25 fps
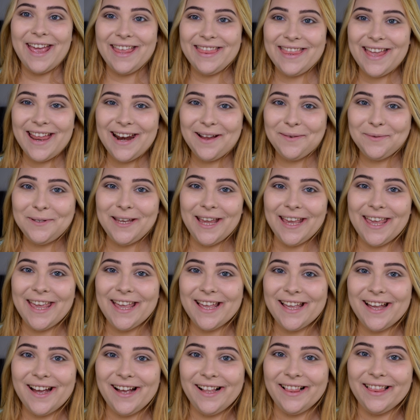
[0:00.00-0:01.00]
And then I'm
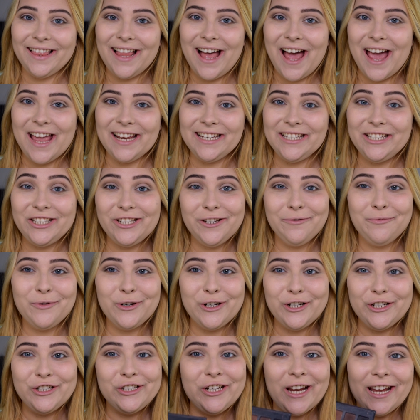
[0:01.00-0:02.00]
taking a light
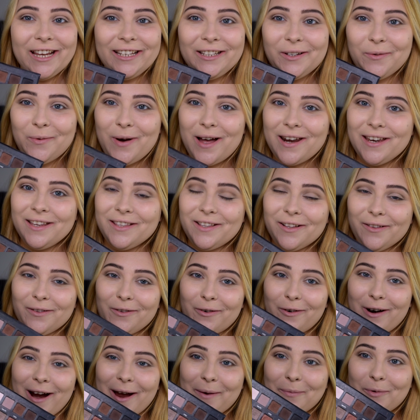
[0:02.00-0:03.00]
shimmery shade, the one in the
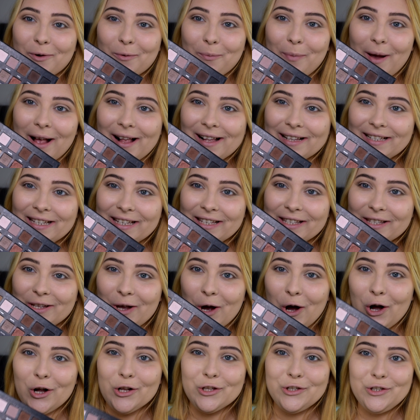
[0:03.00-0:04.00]
Lorac Pro Palette is
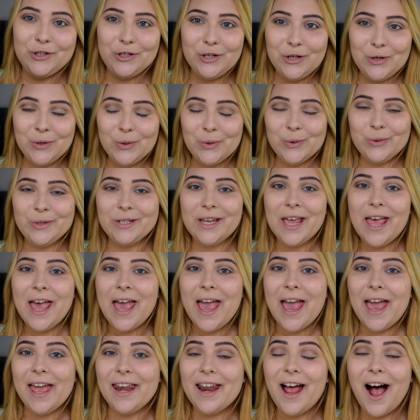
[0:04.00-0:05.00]
called Nude,
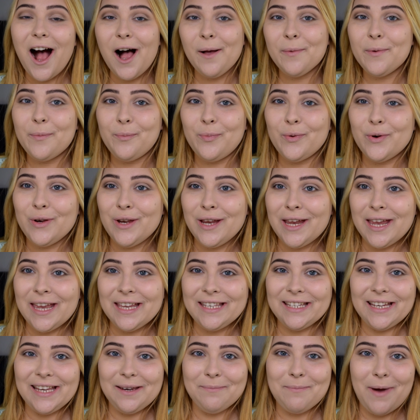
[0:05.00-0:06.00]
and I'll be putting
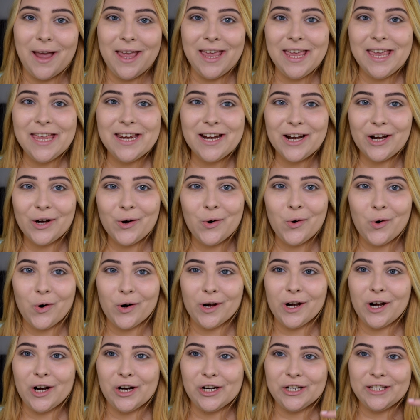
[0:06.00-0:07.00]
it in my inner
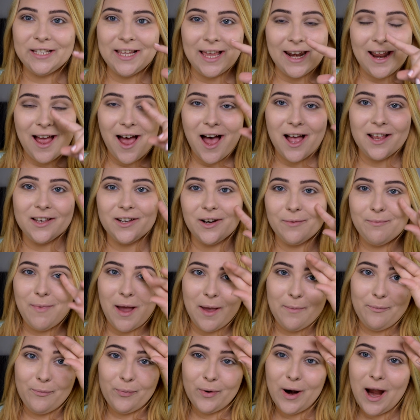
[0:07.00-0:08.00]
corners and under
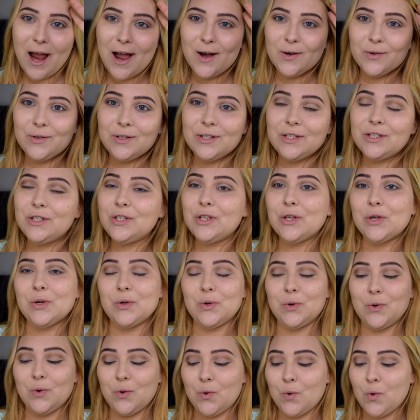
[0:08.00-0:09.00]
my brows
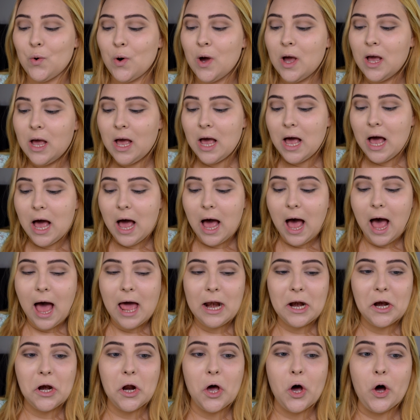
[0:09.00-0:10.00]
to
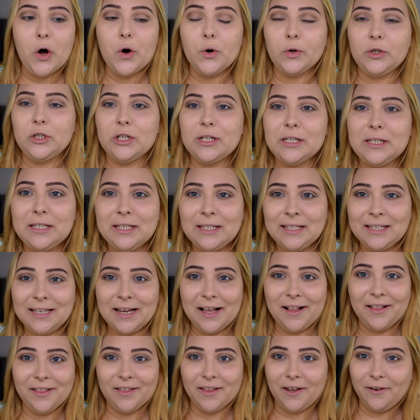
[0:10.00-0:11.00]
I don't know,
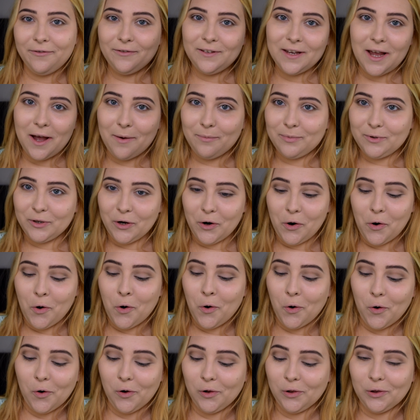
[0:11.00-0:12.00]
just lift up the
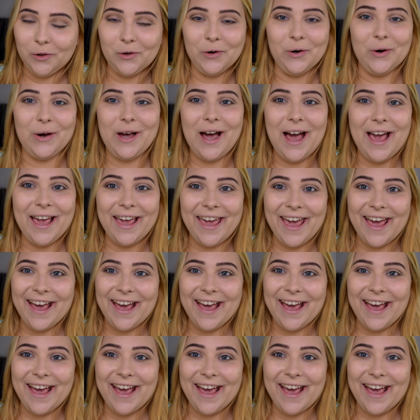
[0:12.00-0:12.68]
whole look, I